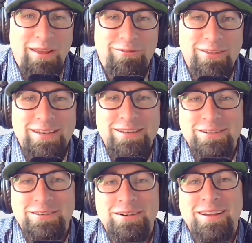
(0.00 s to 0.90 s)
If they
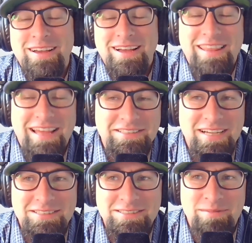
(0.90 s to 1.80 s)
do, that's
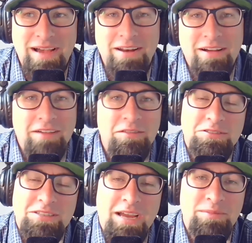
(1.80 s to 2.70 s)
awesome. I don't have
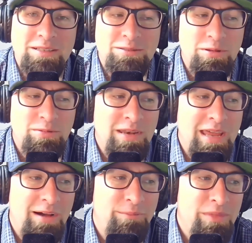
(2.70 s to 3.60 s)
those timelines with me
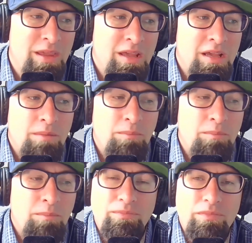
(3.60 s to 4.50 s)
now.
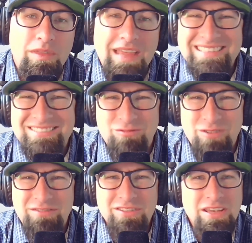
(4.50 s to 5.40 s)
But that's
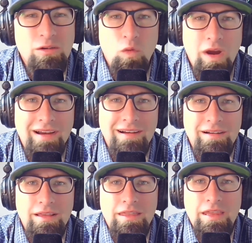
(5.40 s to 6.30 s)
roughly
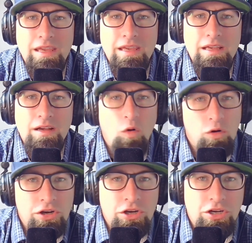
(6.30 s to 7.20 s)
where the
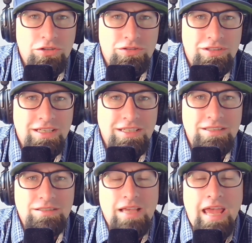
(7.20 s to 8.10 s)
Oregon coast
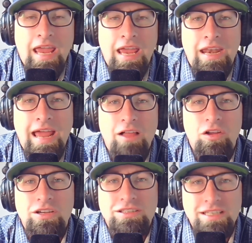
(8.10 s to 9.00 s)
is and how
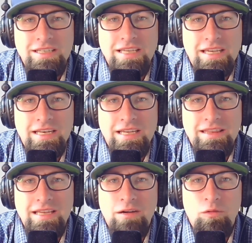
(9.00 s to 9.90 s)
long it's going to take you to get
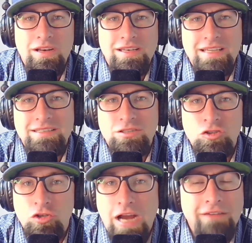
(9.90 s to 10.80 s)
there. When it takes
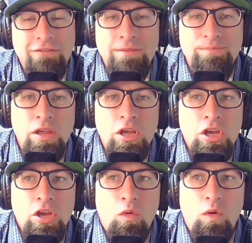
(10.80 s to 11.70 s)
driving,
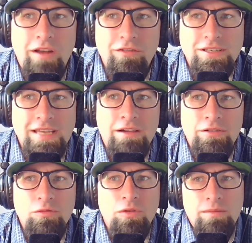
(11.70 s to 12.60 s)
whatever town
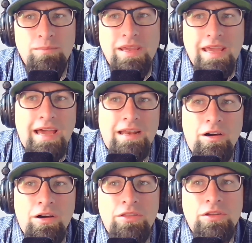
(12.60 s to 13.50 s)
you want to be at
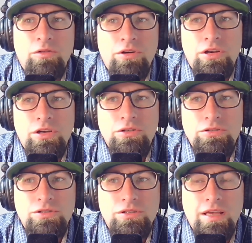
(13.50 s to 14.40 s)
on the Oregon coast,